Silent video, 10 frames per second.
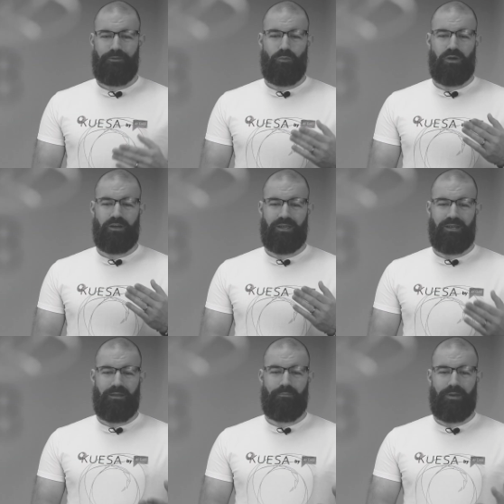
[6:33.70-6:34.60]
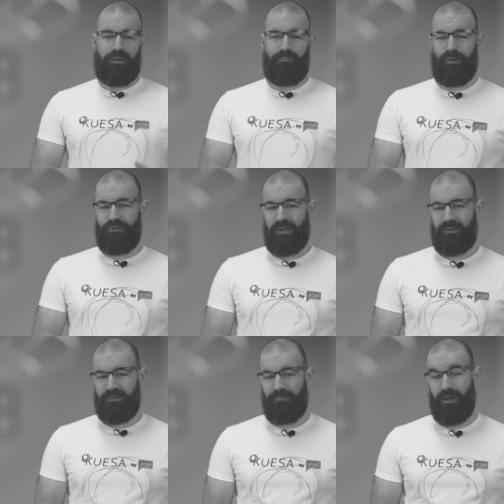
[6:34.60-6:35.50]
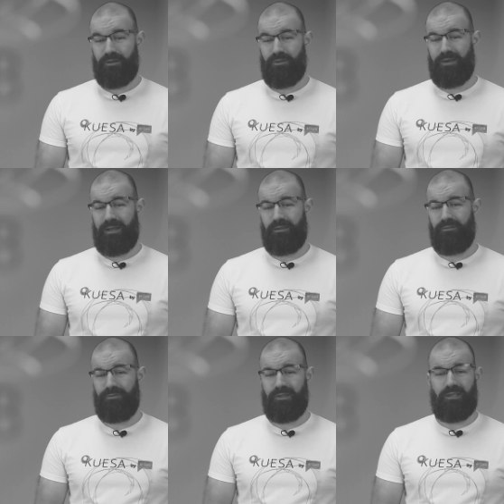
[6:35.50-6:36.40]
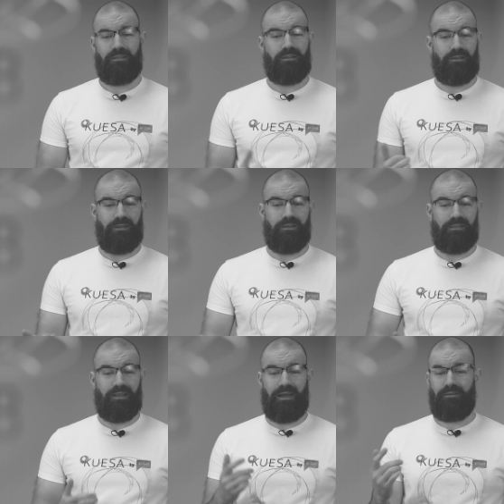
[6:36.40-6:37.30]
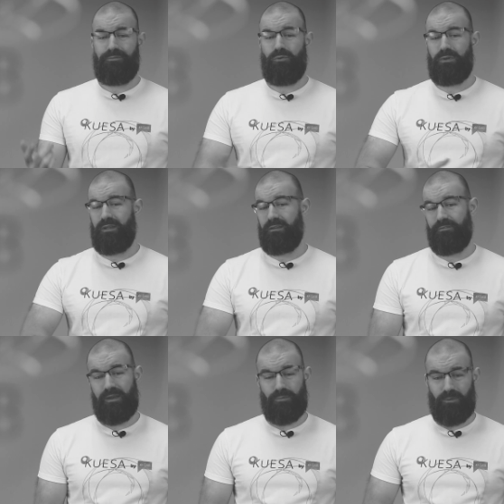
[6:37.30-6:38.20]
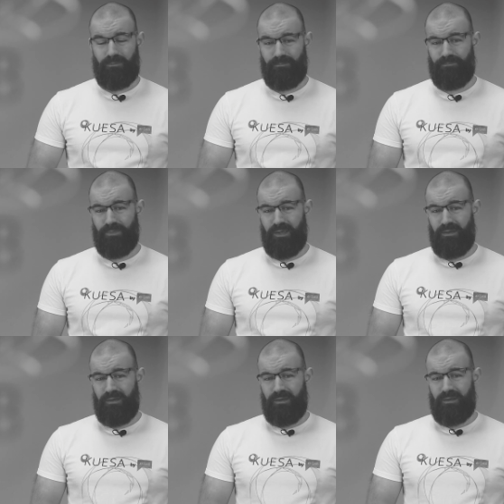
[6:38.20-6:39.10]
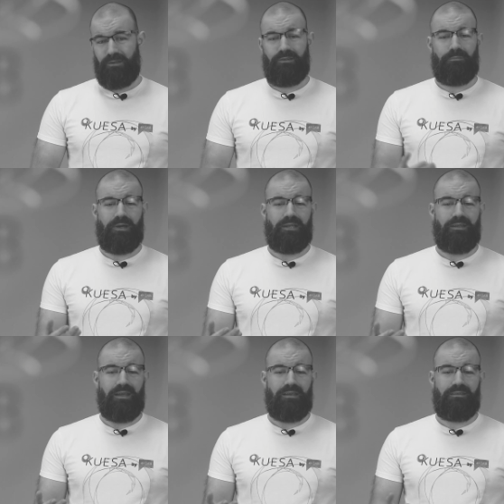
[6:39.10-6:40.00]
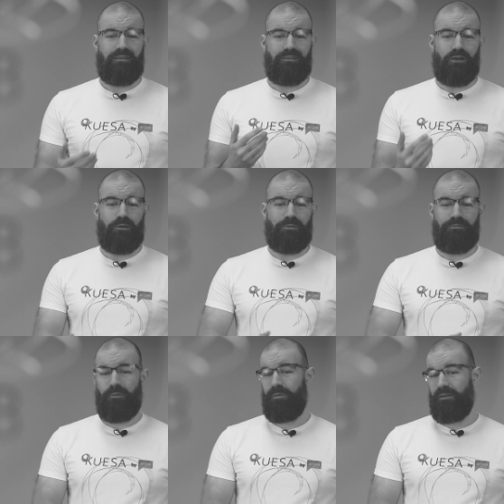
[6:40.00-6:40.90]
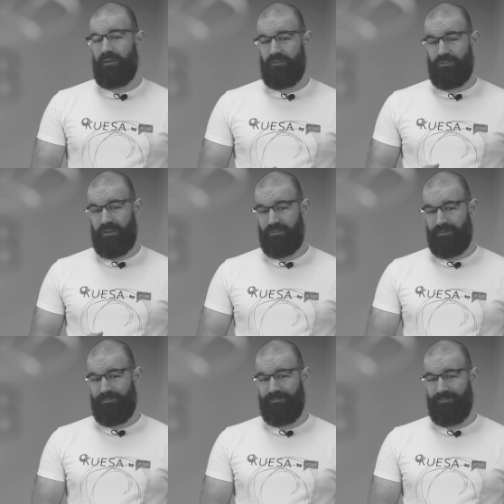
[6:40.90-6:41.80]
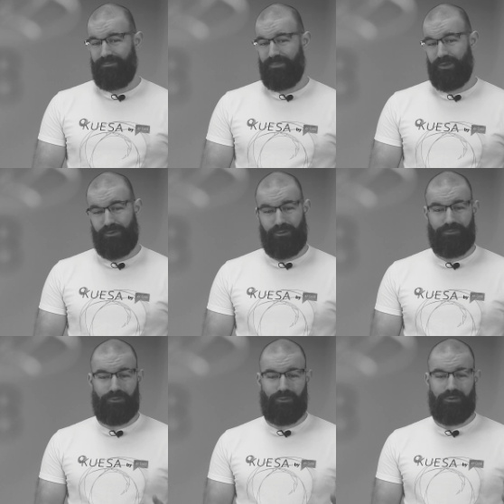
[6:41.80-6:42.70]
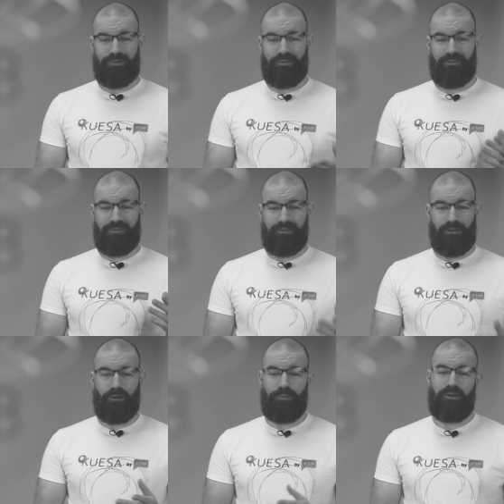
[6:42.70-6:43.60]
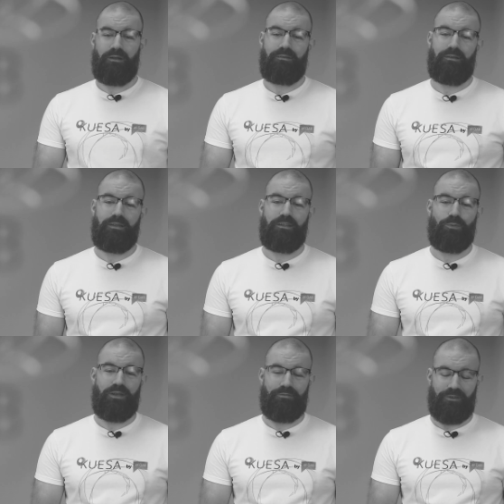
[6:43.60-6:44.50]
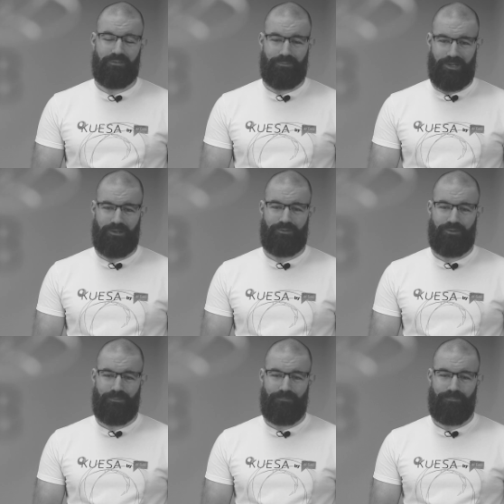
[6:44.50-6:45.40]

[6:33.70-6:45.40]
If you work in embedded projects, mark your calendar for the thirteenth and fourteenth of April. Qt Embedded Days is open for pre-registration. The call for talks is still open until the twenty-first of March.